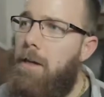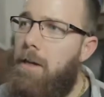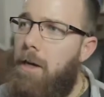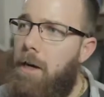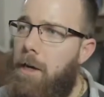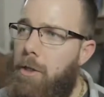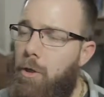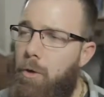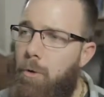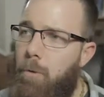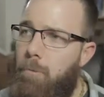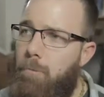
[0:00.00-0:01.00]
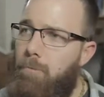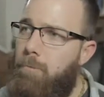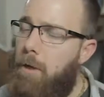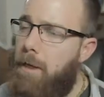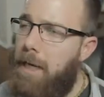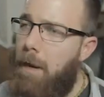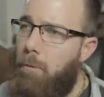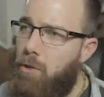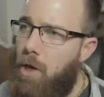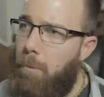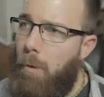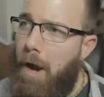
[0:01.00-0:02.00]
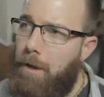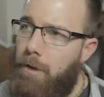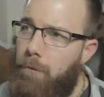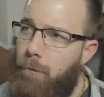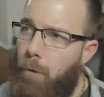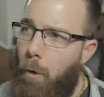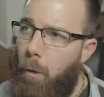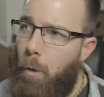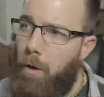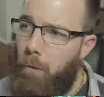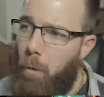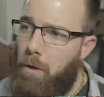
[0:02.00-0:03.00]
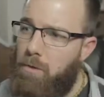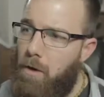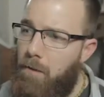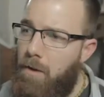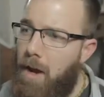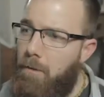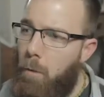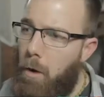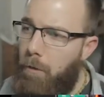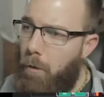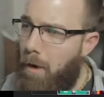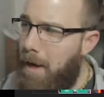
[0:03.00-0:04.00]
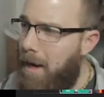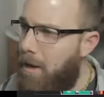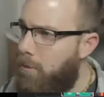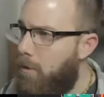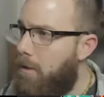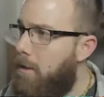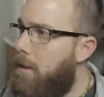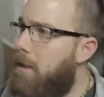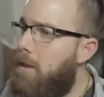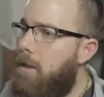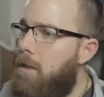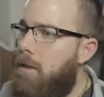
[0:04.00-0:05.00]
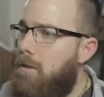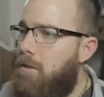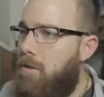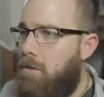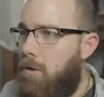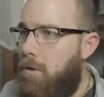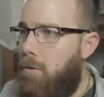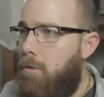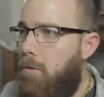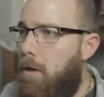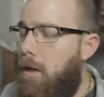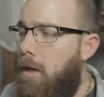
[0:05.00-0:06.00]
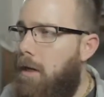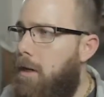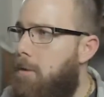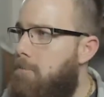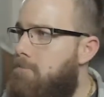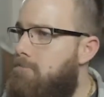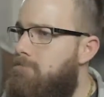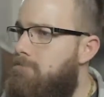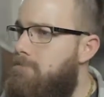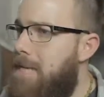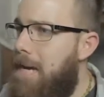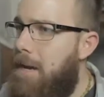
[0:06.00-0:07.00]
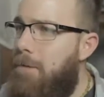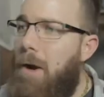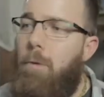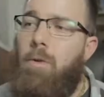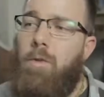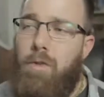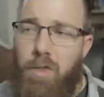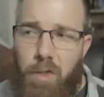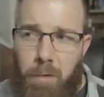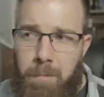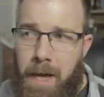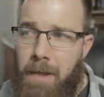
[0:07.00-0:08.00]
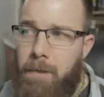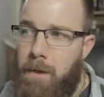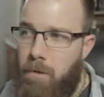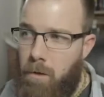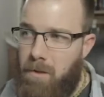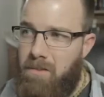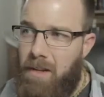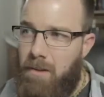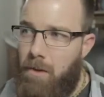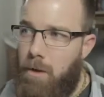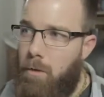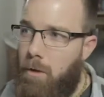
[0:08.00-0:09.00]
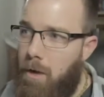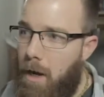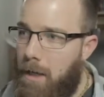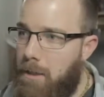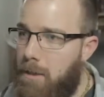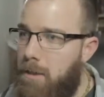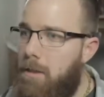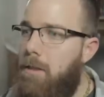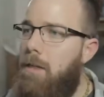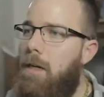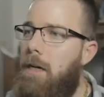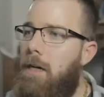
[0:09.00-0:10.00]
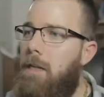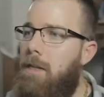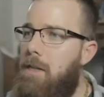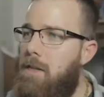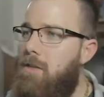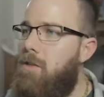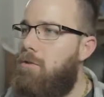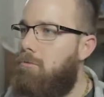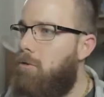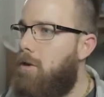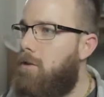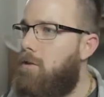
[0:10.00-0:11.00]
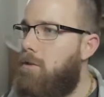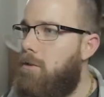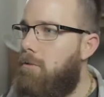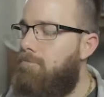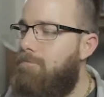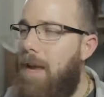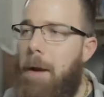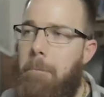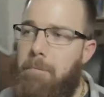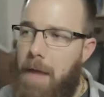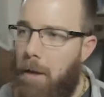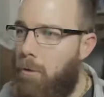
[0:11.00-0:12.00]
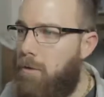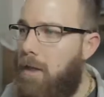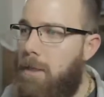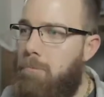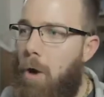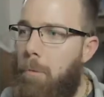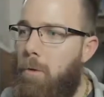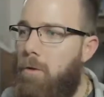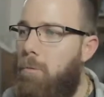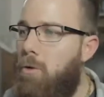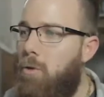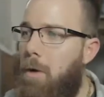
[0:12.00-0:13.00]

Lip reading: your camera shot bracketed for 1/125 and 1/800. So if I were to assume that these are the settings that you got, this looks, that looks like the proper exposure